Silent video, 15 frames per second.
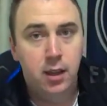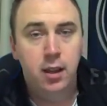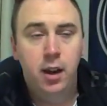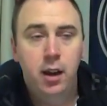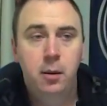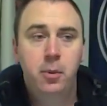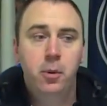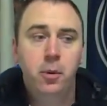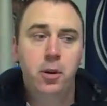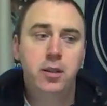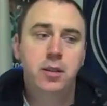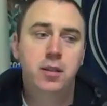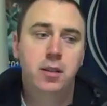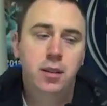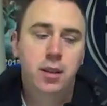
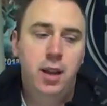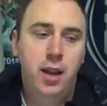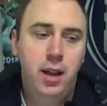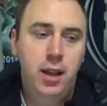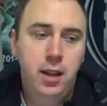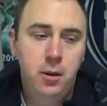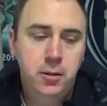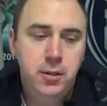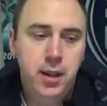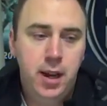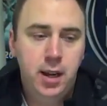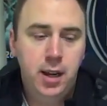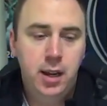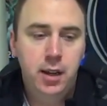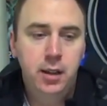Airport in
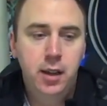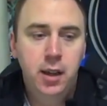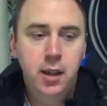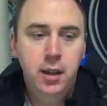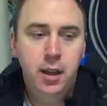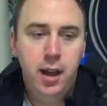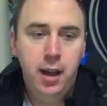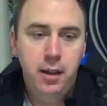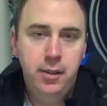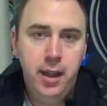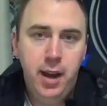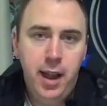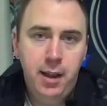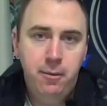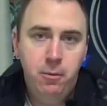Osaka that
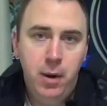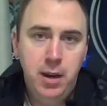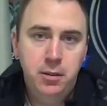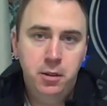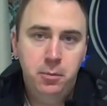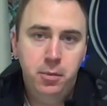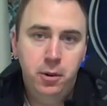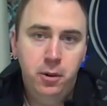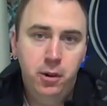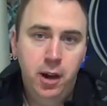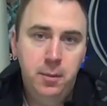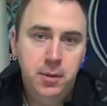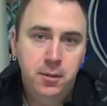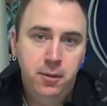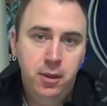have rental
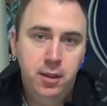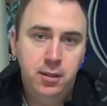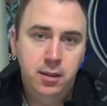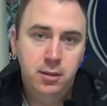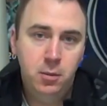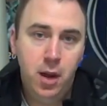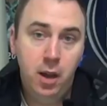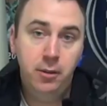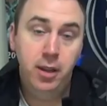programs for this as well.